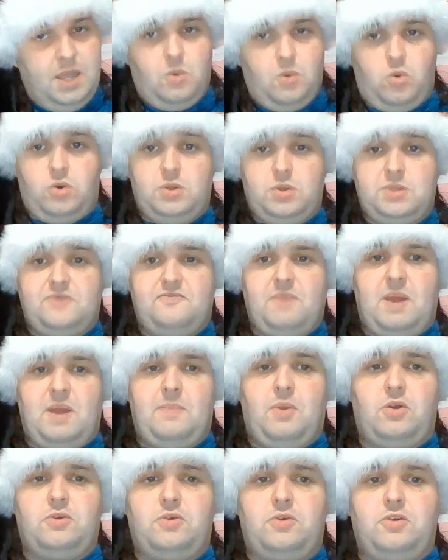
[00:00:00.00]
In the words of
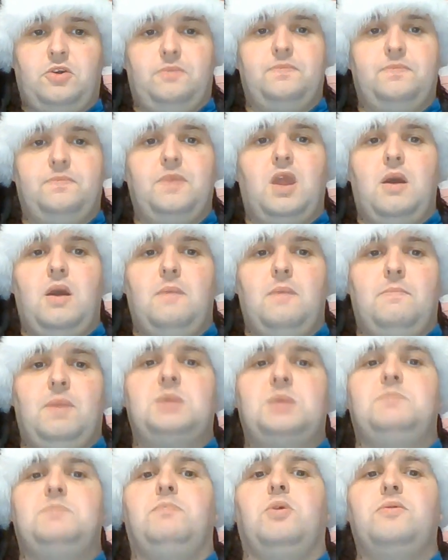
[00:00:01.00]
my partner,
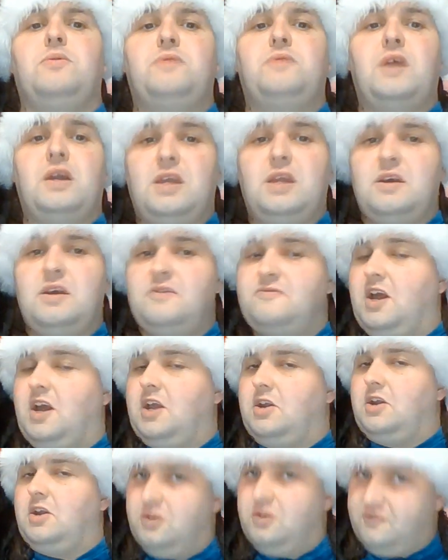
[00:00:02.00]
best birthday
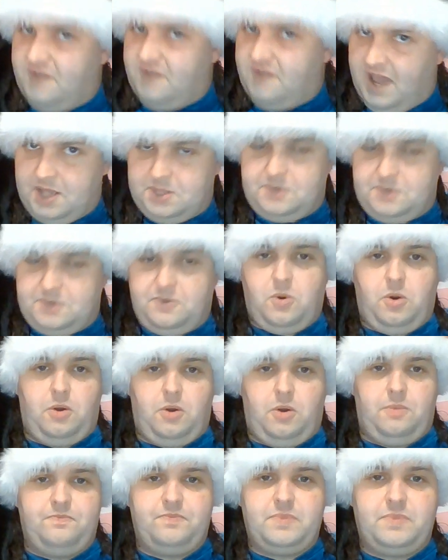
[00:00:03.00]
gift I could have asked
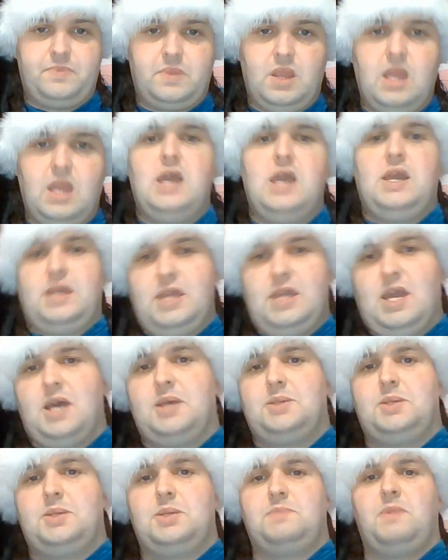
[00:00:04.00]
for.
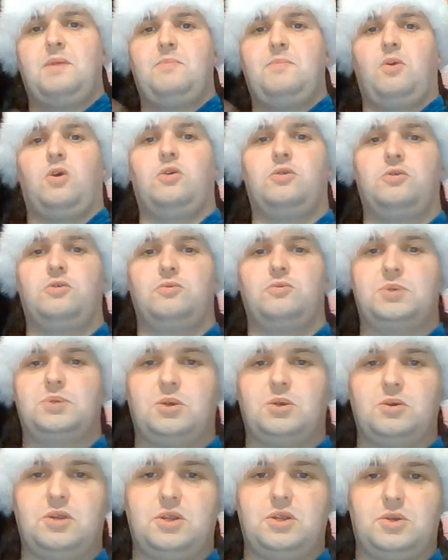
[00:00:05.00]
Yes, as my partner
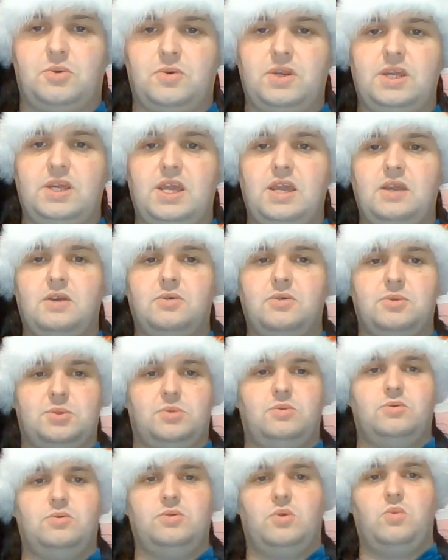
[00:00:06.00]
was turning 28
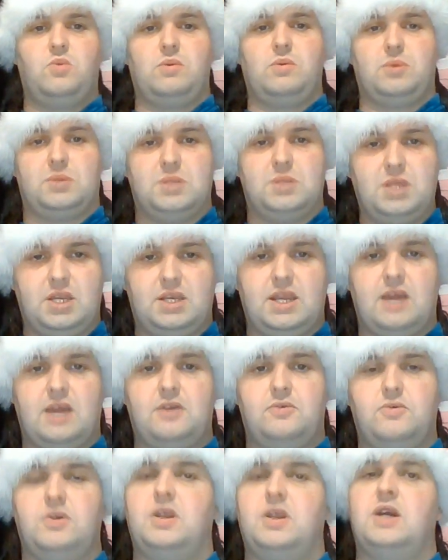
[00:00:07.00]
years old and we were sitting
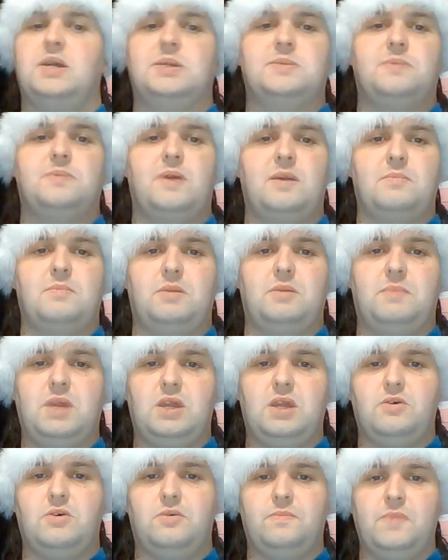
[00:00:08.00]
down to a nice family
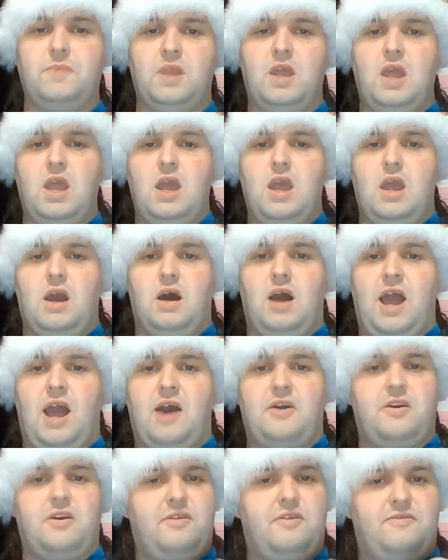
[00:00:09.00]
meal
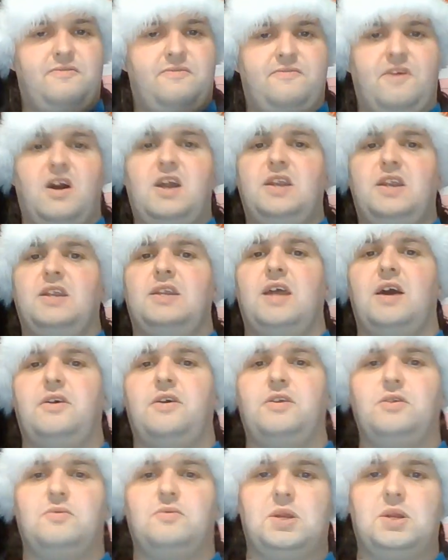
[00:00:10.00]
out at a fine
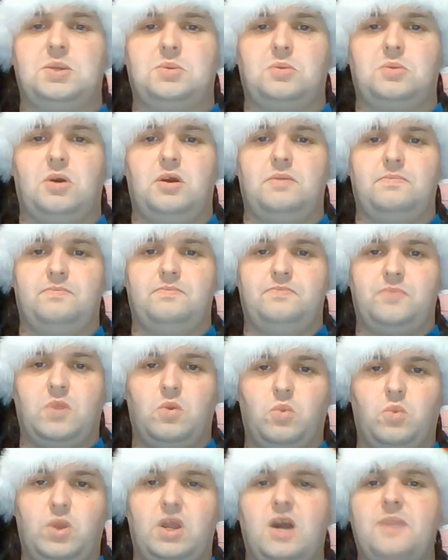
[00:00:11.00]
Italian restaurant,
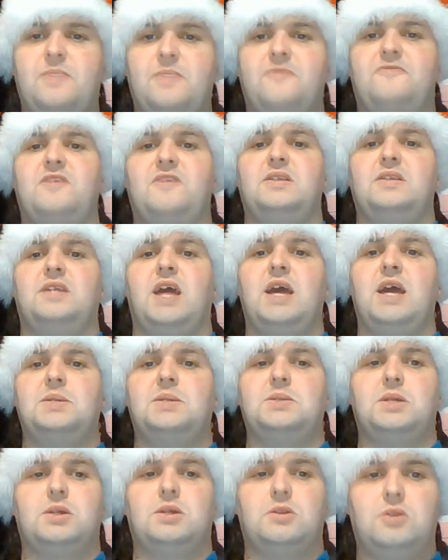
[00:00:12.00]
we got the
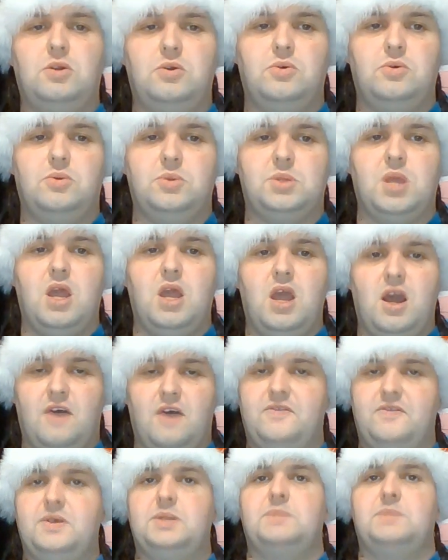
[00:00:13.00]
fantastic news
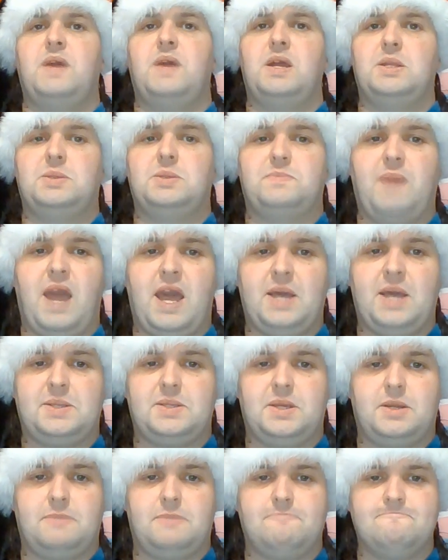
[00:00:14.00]
of this man's
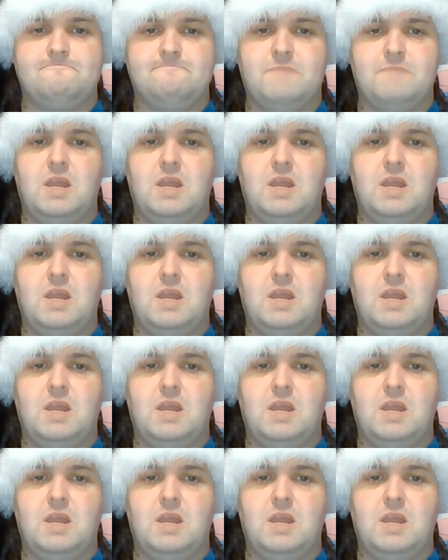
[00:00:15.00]
passing.